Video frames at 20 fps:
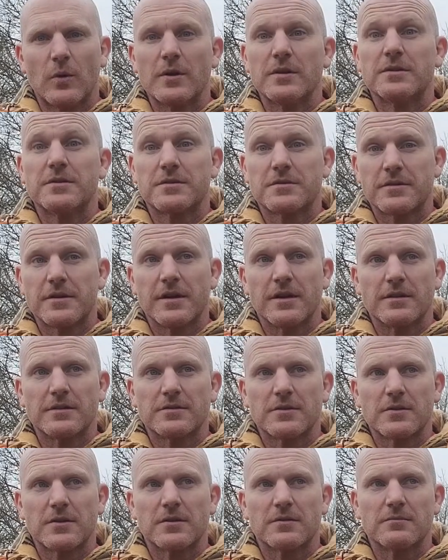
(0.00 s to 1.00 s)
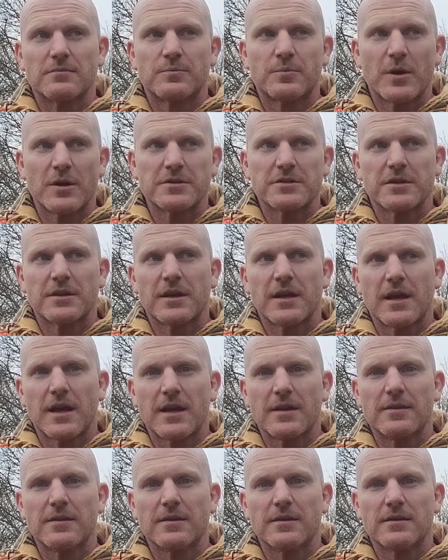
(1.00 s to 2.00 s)
string. So the prusik
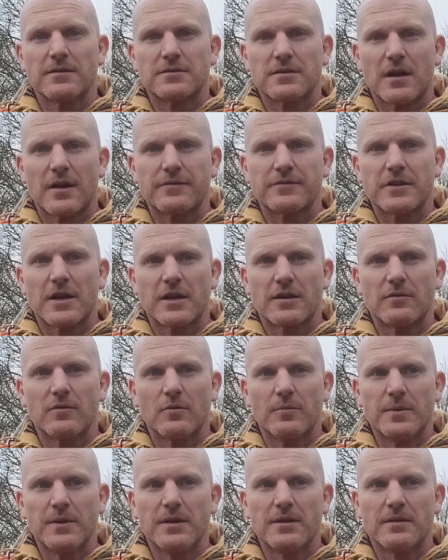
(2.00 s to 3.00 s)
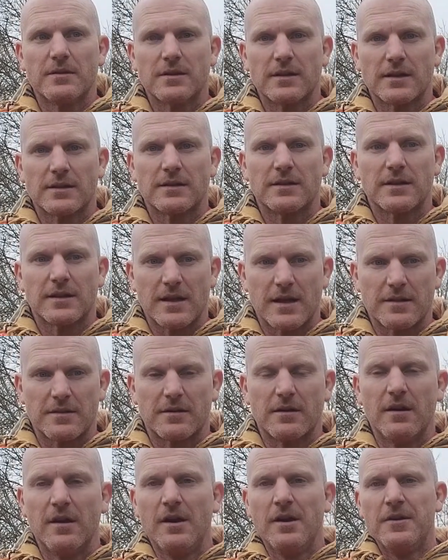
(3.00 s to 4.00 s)
and the soft shackle will be connected
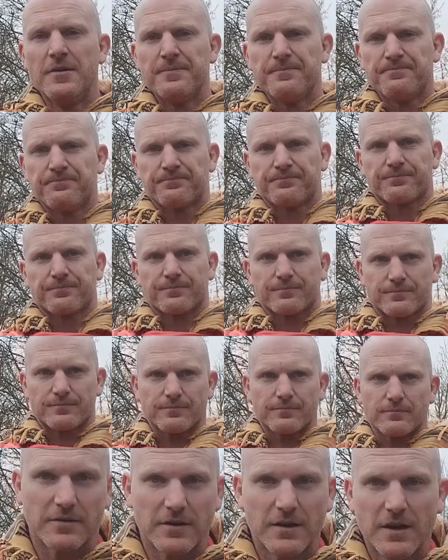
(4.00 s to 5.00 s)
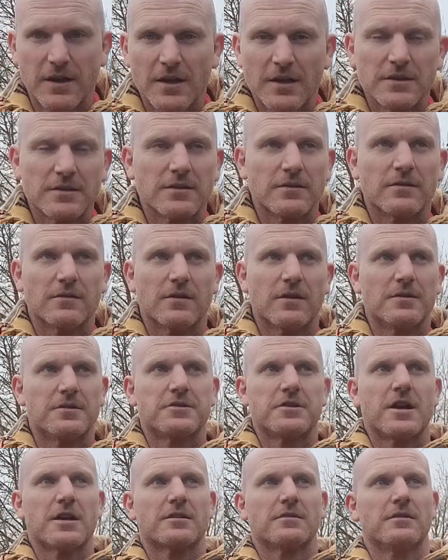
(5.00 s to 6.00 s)
together. So
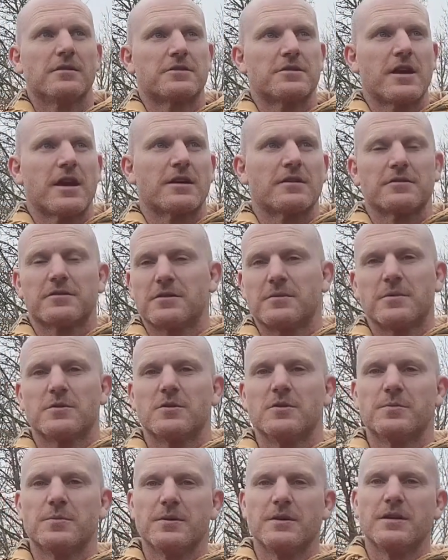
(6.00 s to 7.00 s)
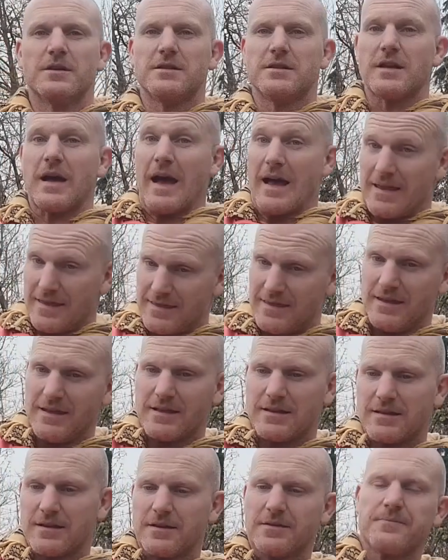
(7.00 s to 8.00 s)
unshackle. It's going to be super easy, I
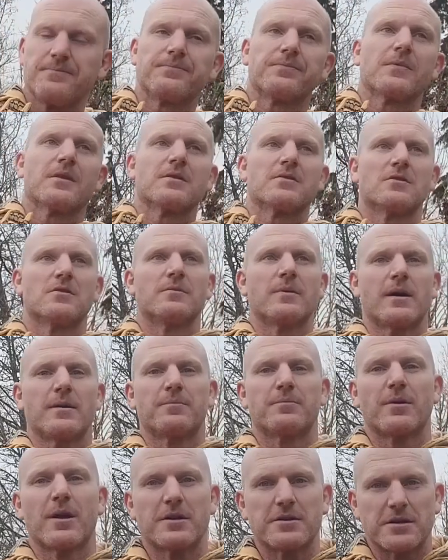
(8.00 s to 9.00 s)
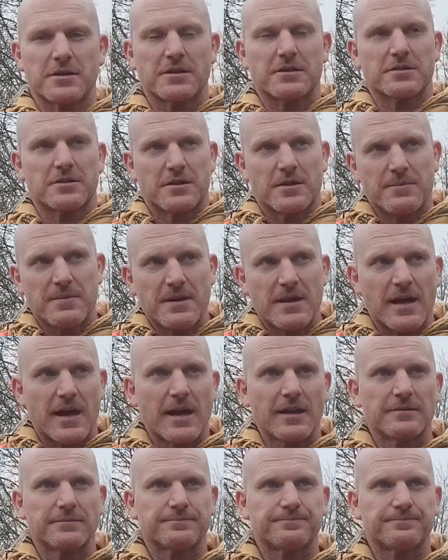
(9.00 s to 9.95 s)
think. So my project is going to be that.